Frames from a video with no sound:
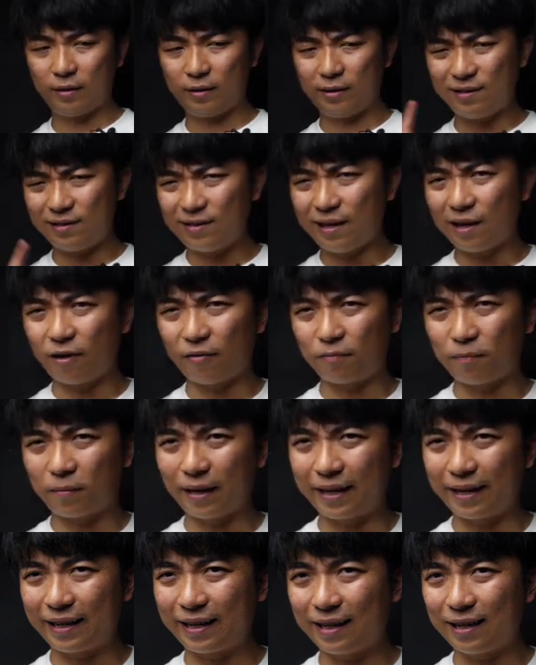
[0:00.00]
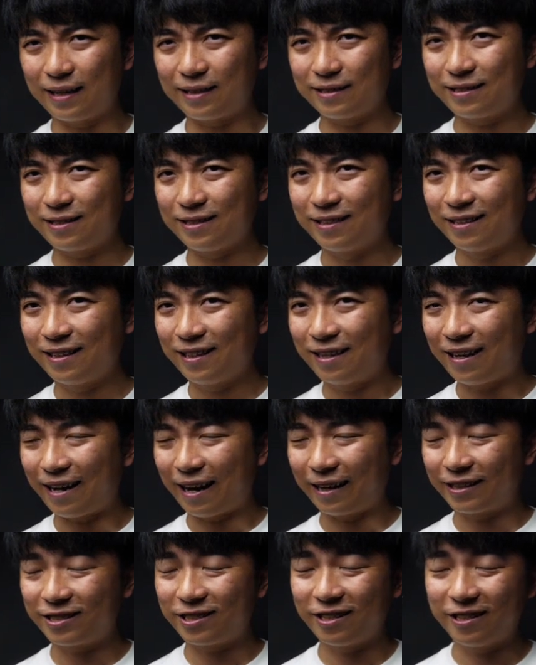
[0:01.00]
this deck of playing cards
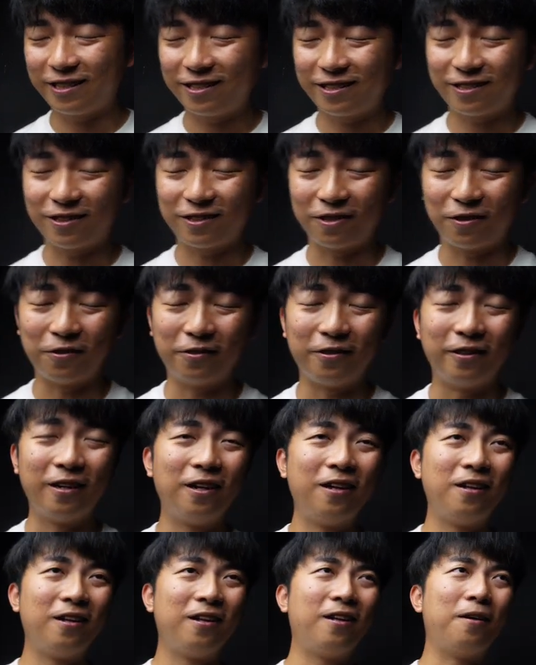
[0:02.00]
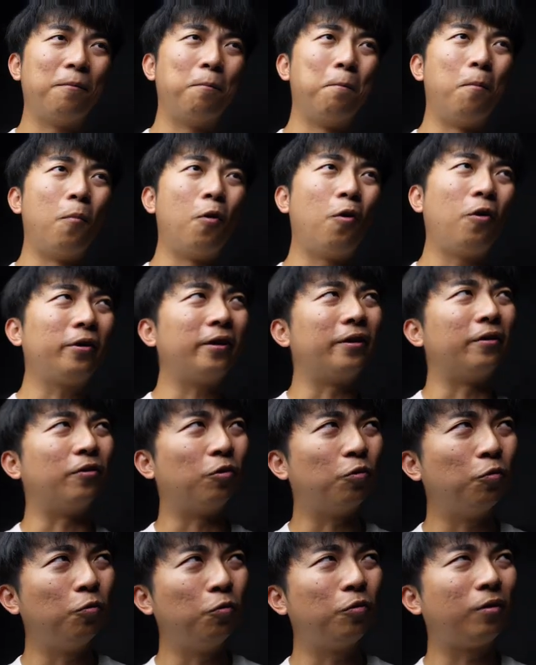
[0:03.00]
actually sold more than
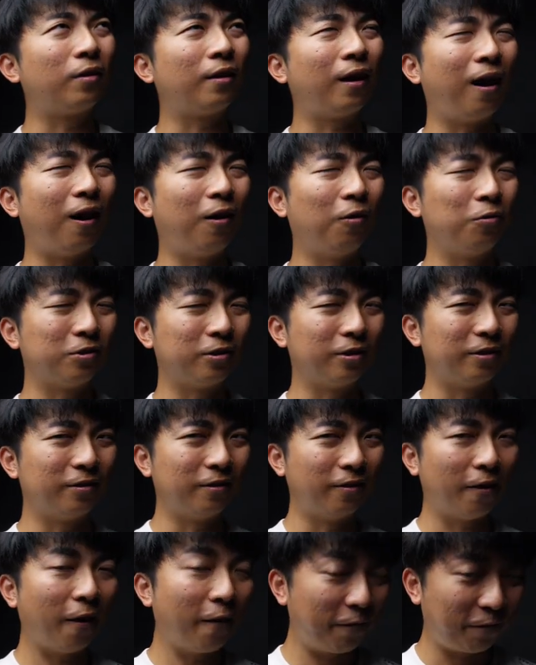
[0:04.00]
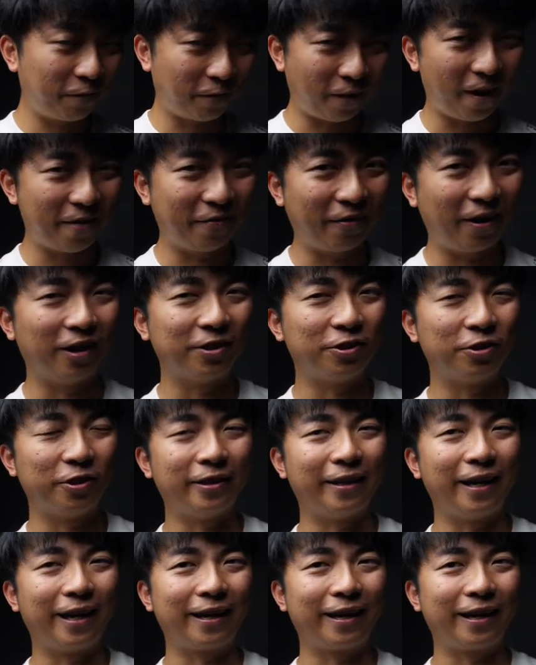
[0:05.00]
2,500